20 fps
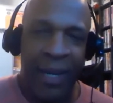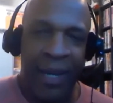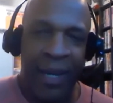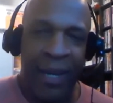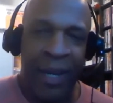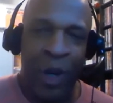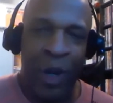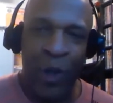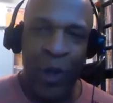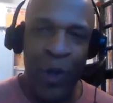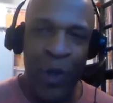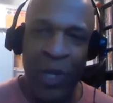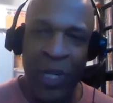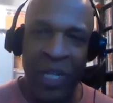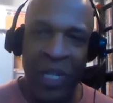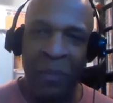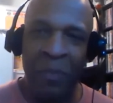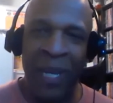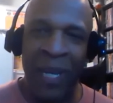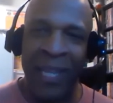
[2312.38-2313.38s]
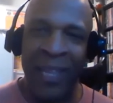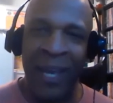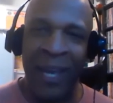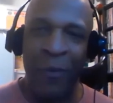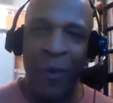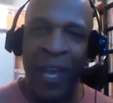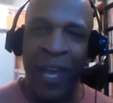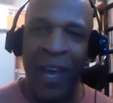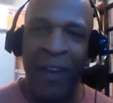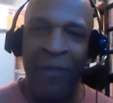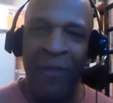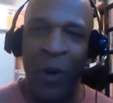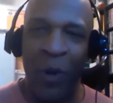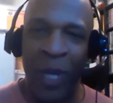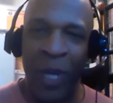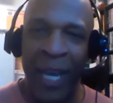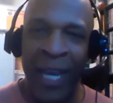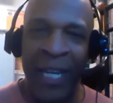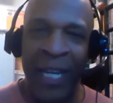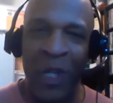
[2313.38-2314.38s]
it also doesn't mean that we have all
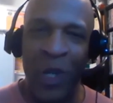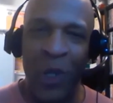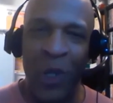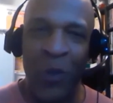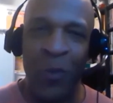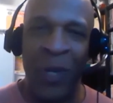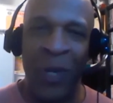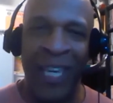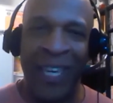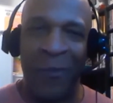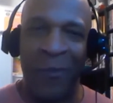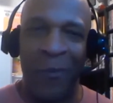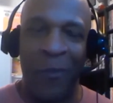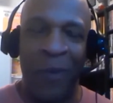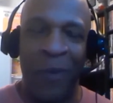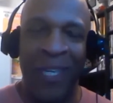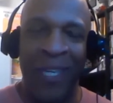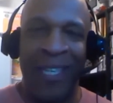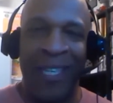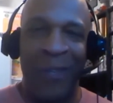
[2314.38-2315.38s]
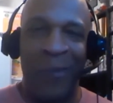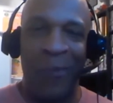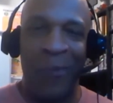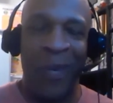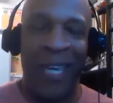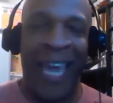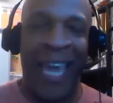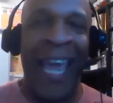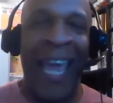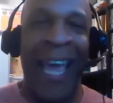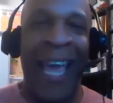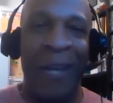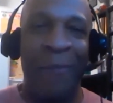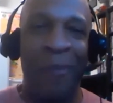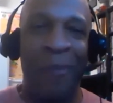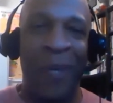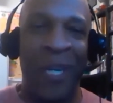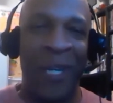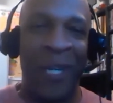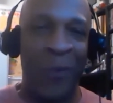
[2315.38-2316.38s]
the answers. We can't,
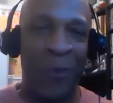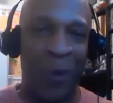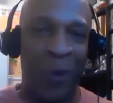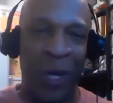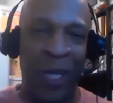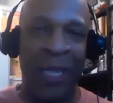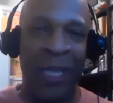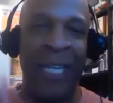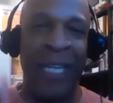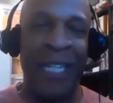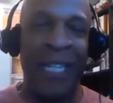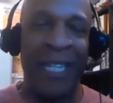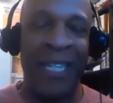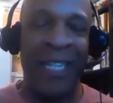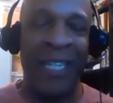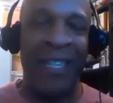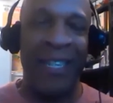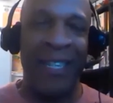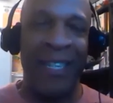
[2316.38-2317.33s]
because we're in these